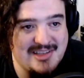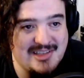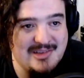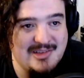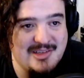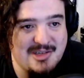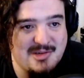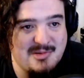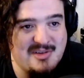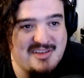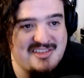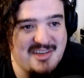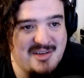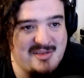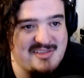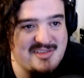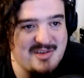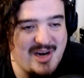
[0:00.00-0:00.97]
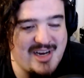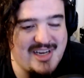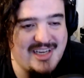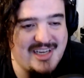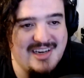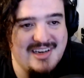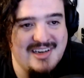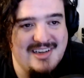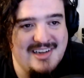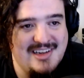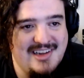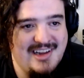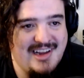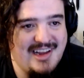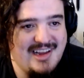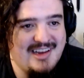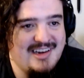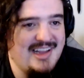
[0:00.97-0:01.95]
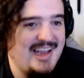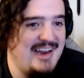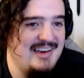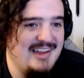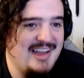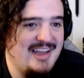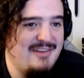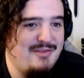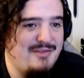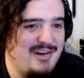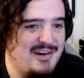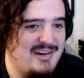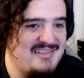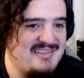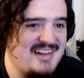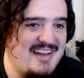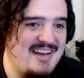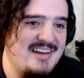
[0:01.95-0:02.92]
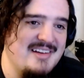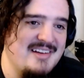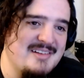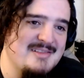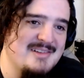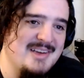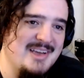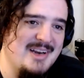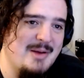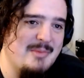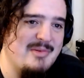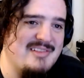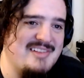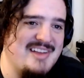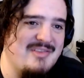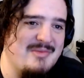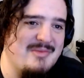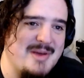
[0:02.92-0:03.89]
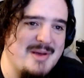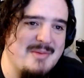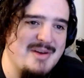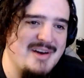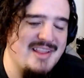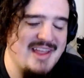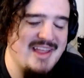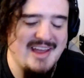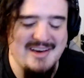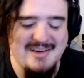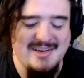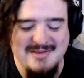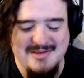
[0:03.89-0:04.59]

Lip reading: The look was so striking, and Lanfear's get up was giving me a bit of that.